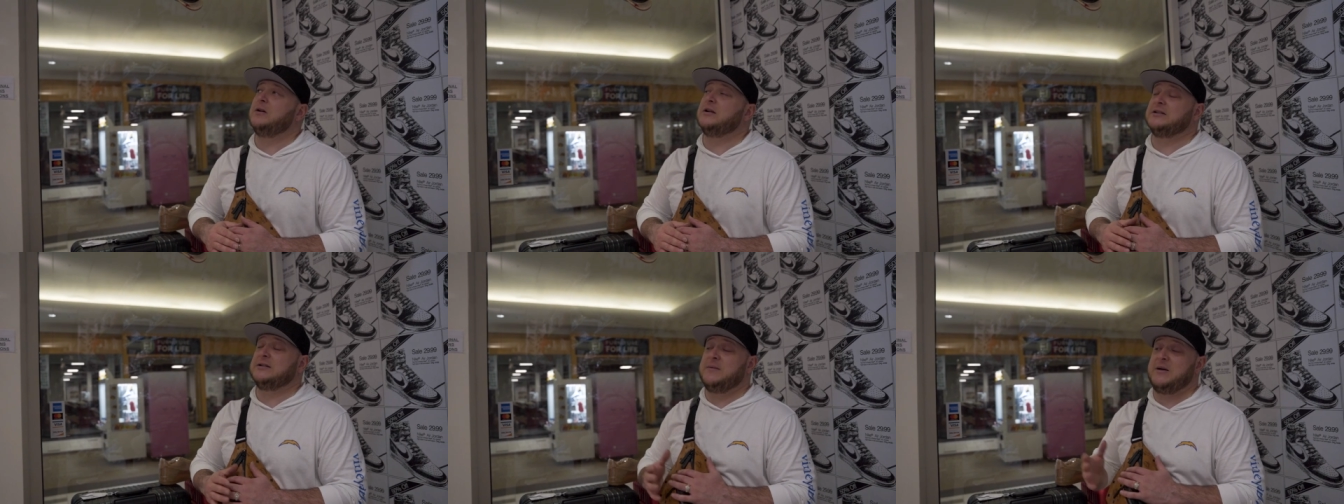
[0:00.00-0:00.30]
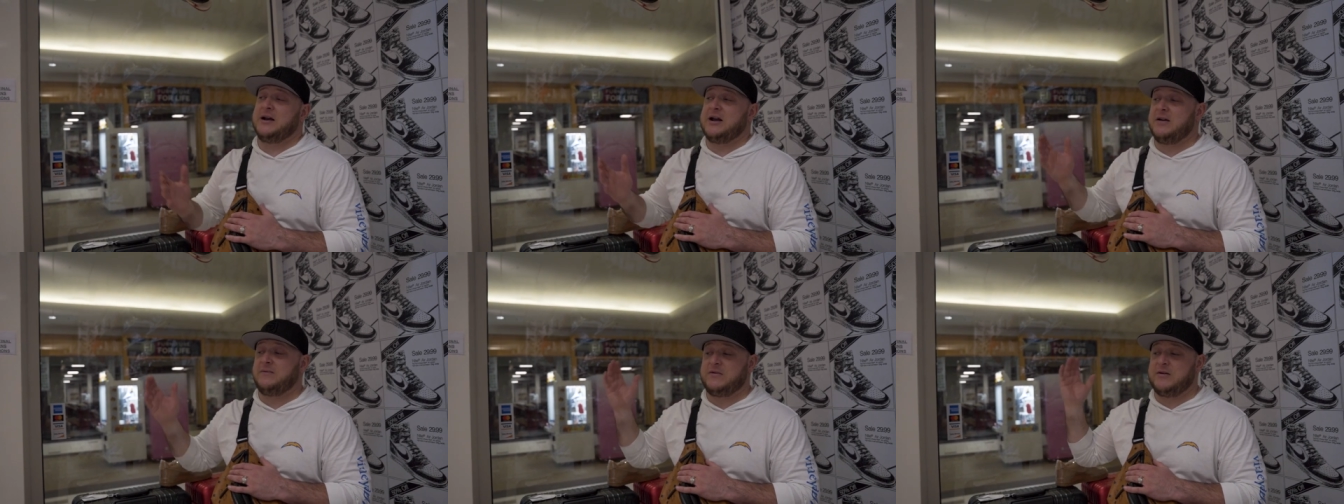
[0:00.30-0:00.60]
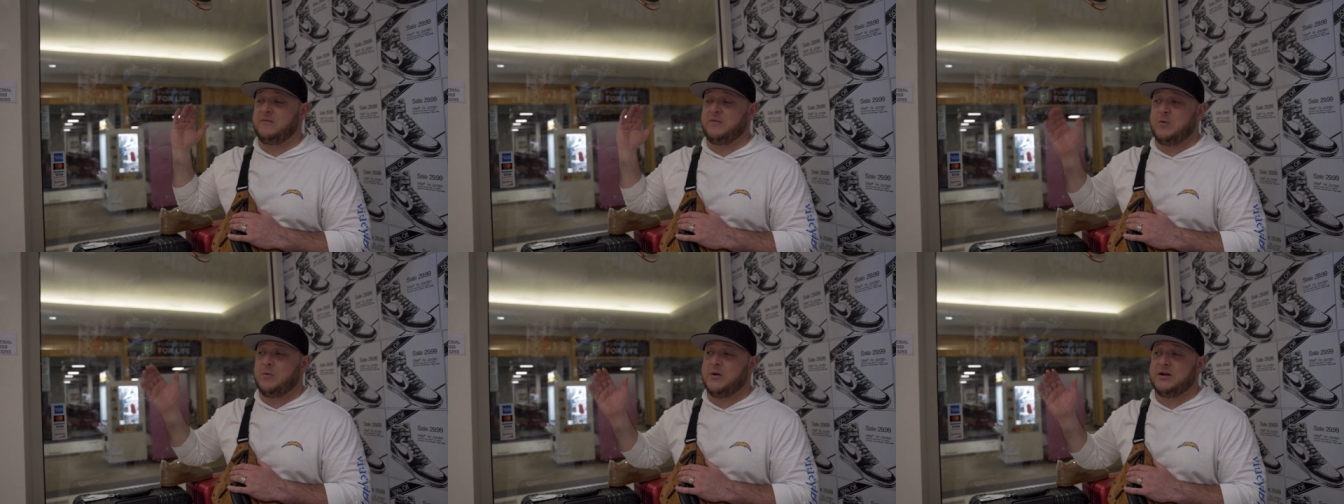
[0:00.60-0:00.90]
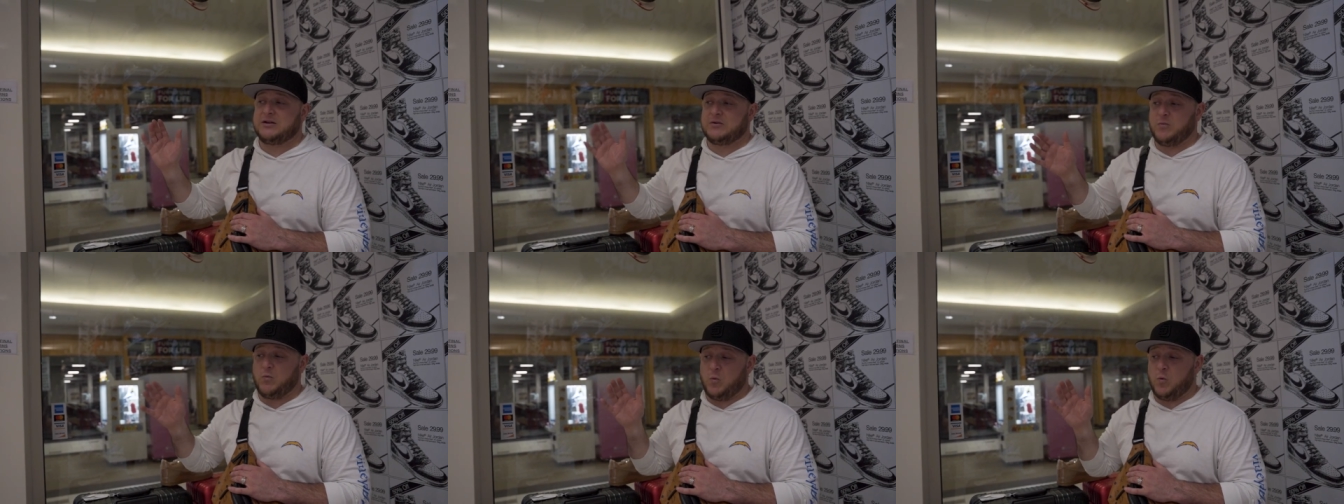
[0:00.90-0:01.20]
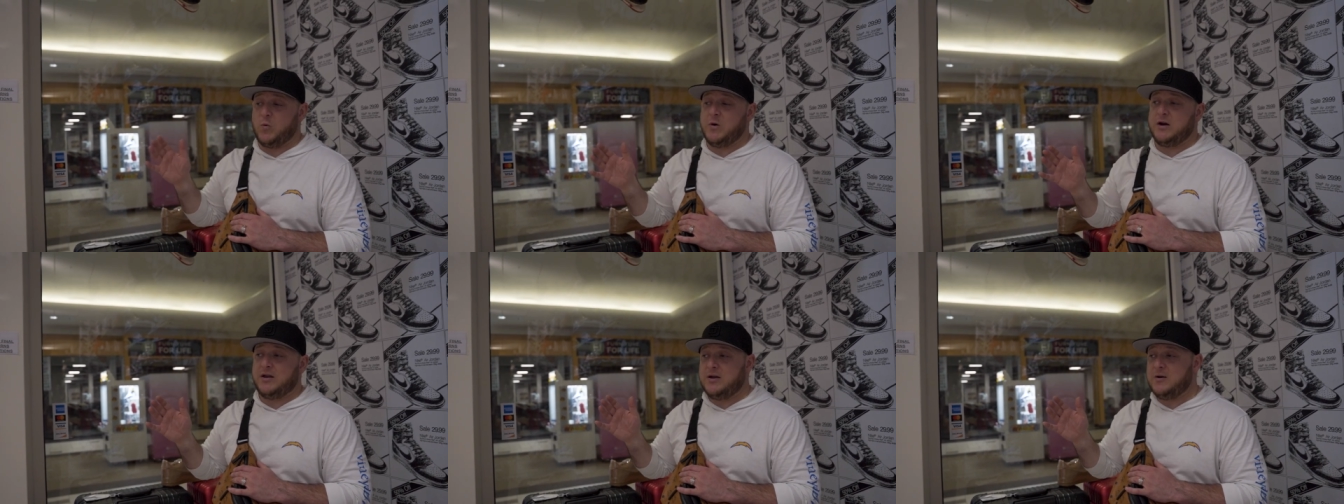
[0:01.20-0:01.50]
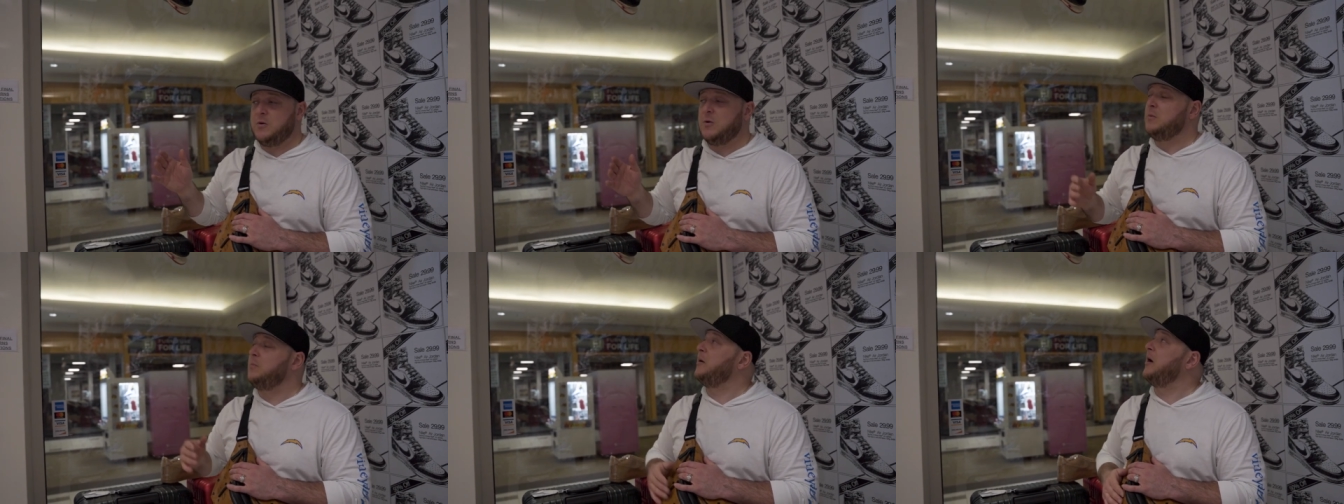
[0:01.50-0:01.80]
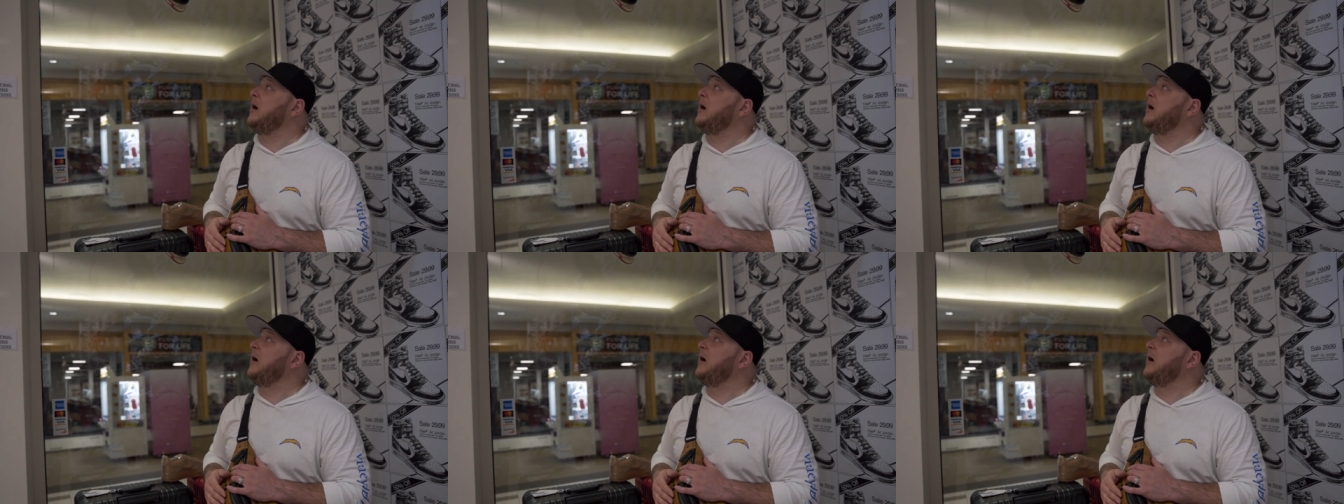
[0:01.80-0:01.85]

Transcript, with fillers: Cause I mean, I'm giving away some really old